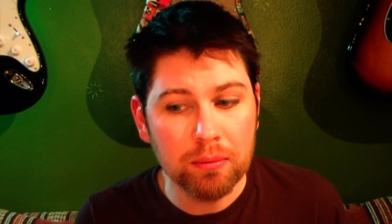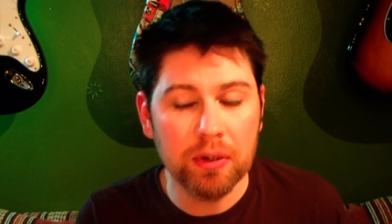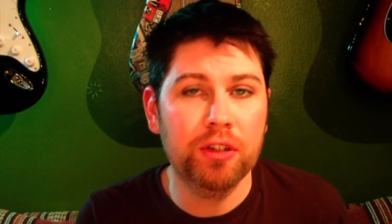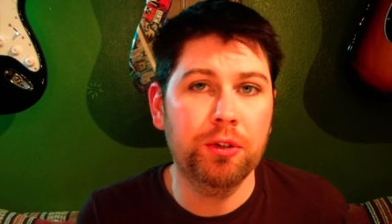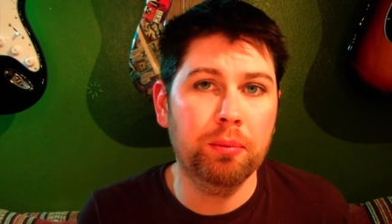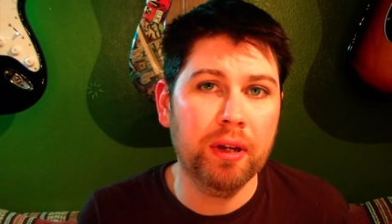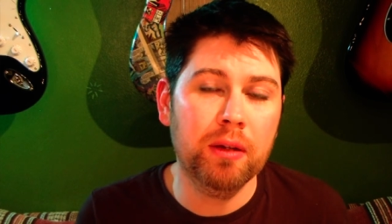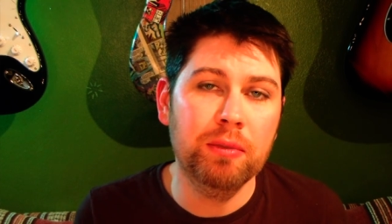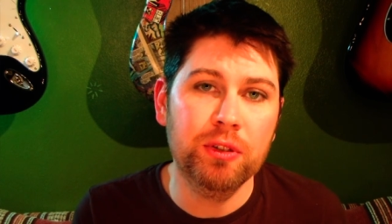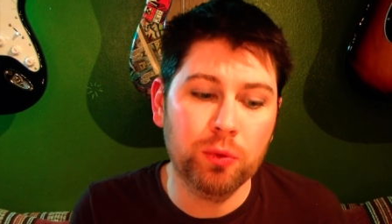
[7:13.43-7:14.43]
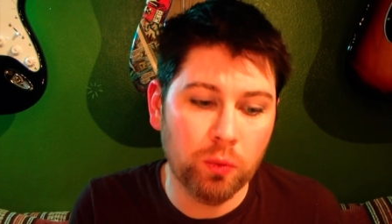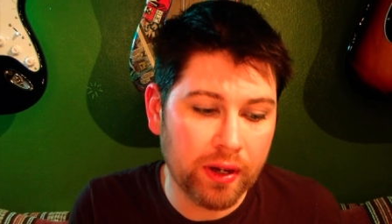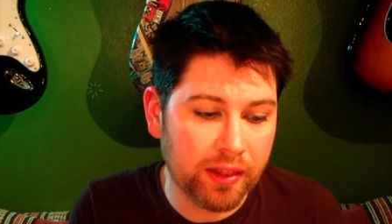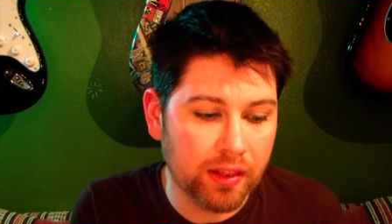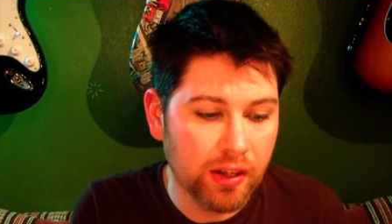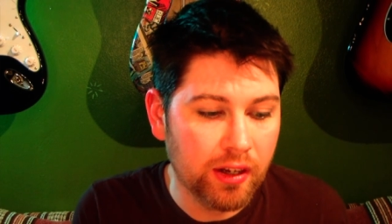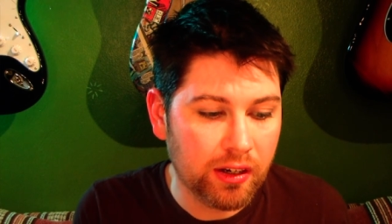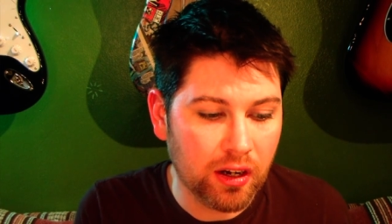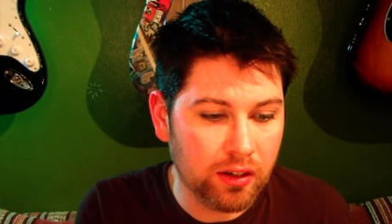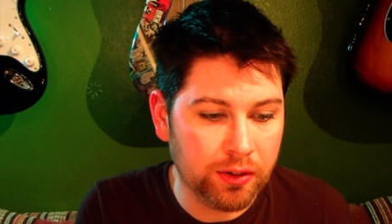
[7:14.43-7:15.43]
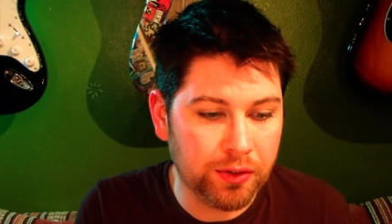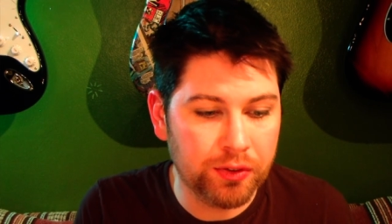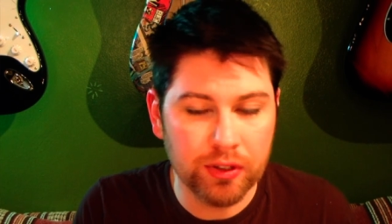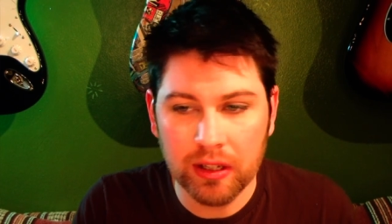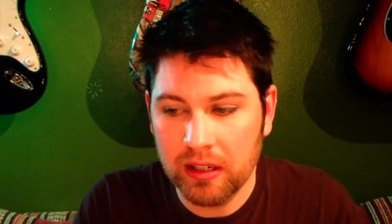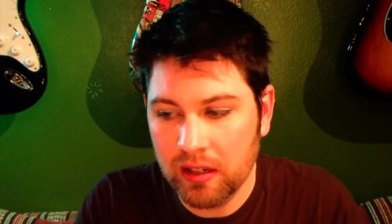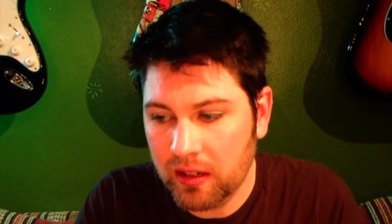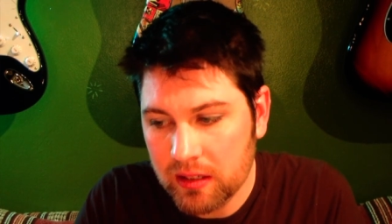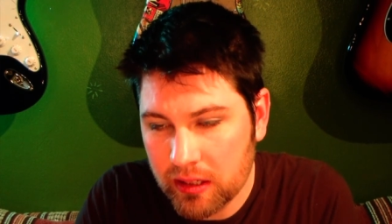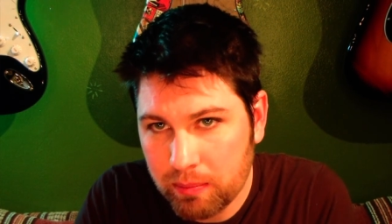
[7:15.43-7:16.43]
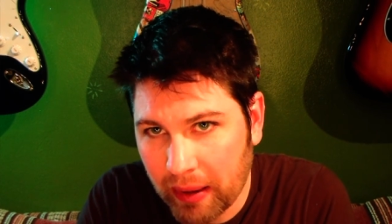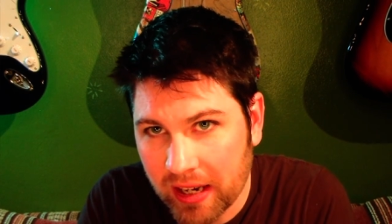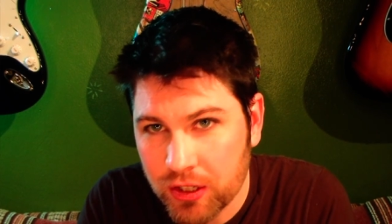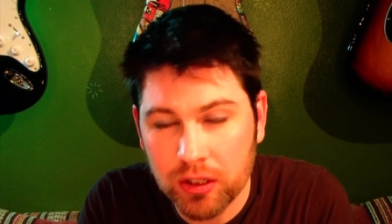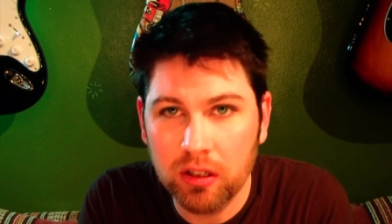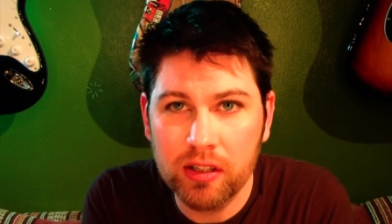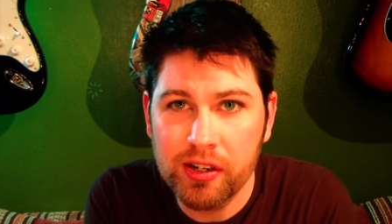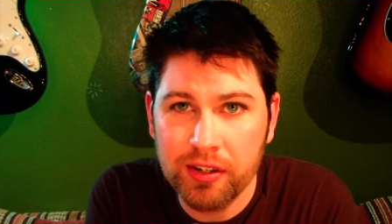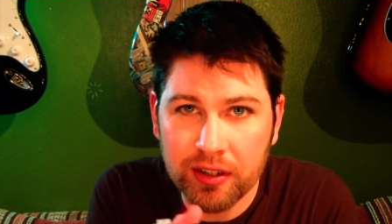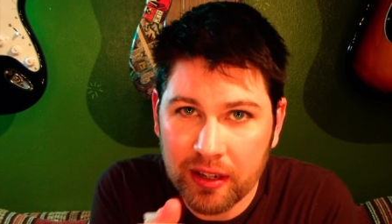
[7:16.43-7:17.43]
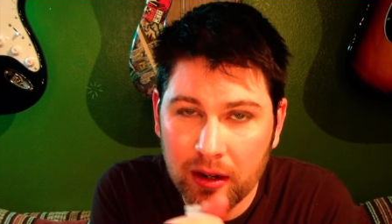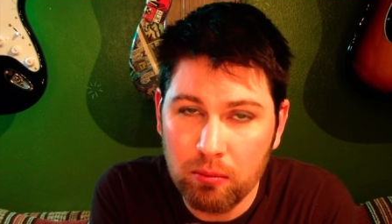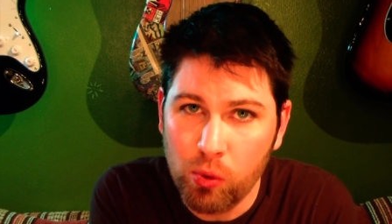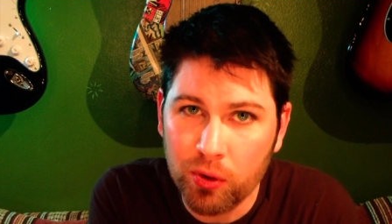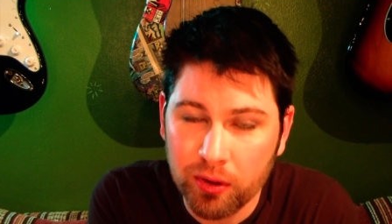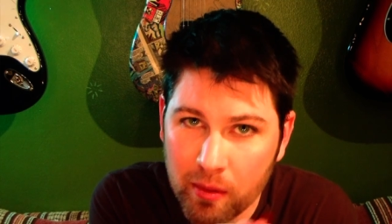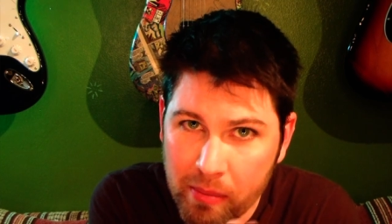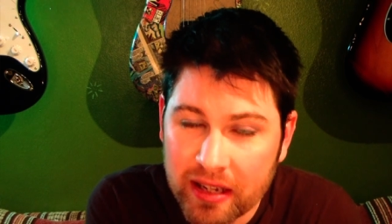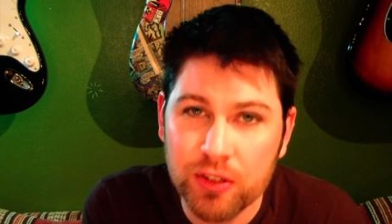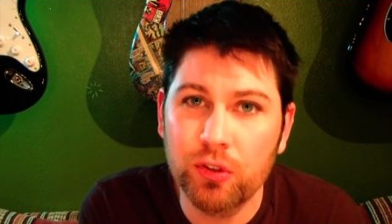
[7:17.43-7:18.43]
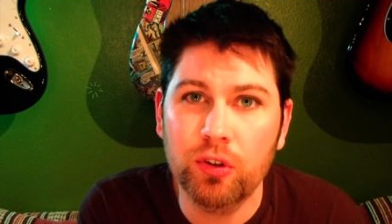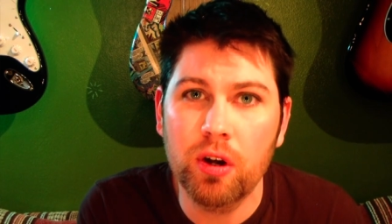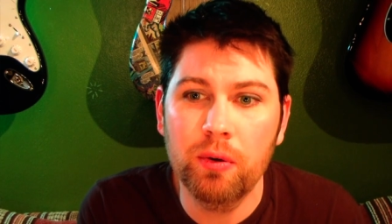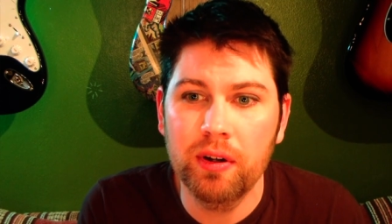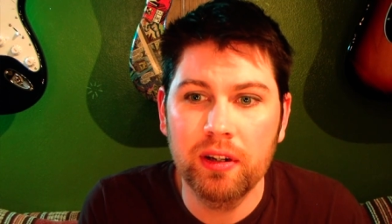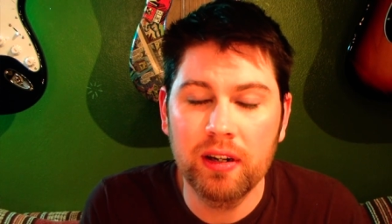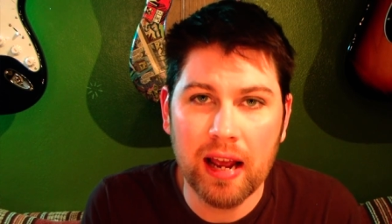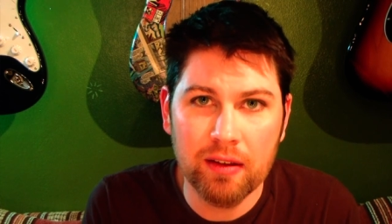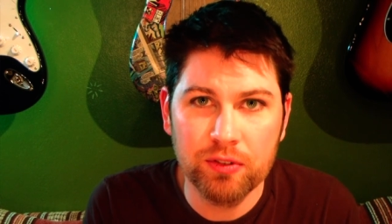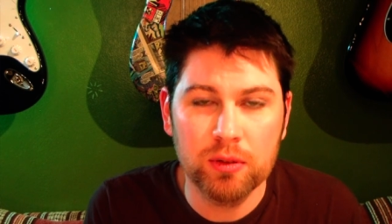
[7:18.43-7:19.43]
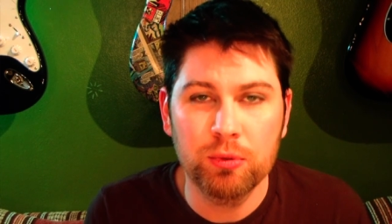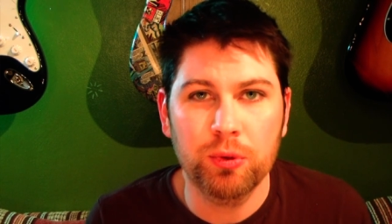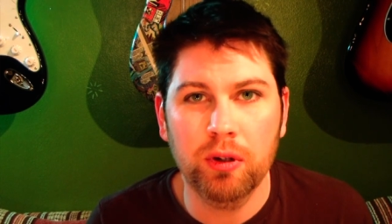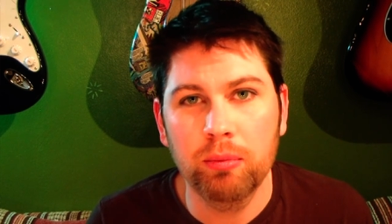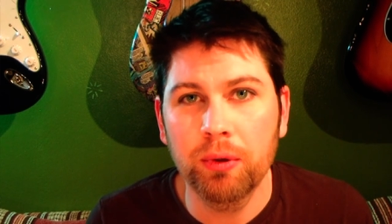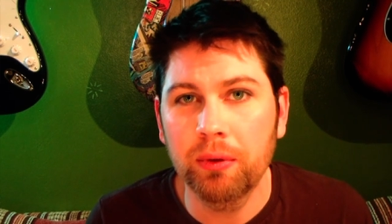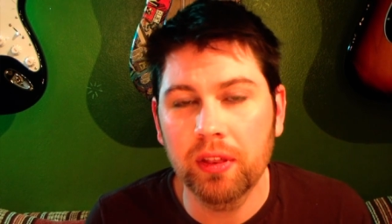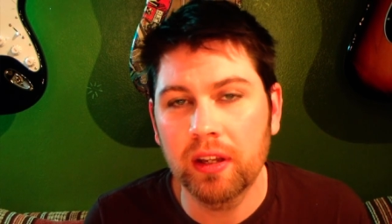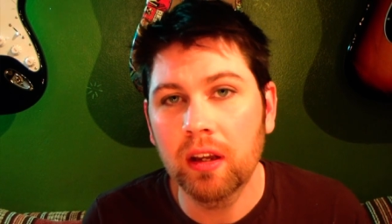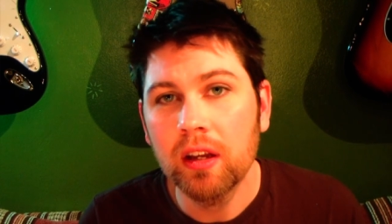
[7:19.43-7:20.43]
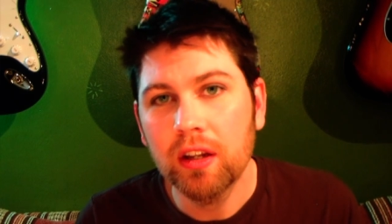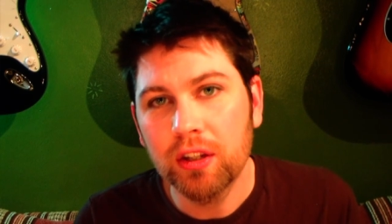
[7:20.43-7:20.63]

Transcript: mix your pigments with colors in a spatula and get a mortar and pestle going and have some sort of brew thing.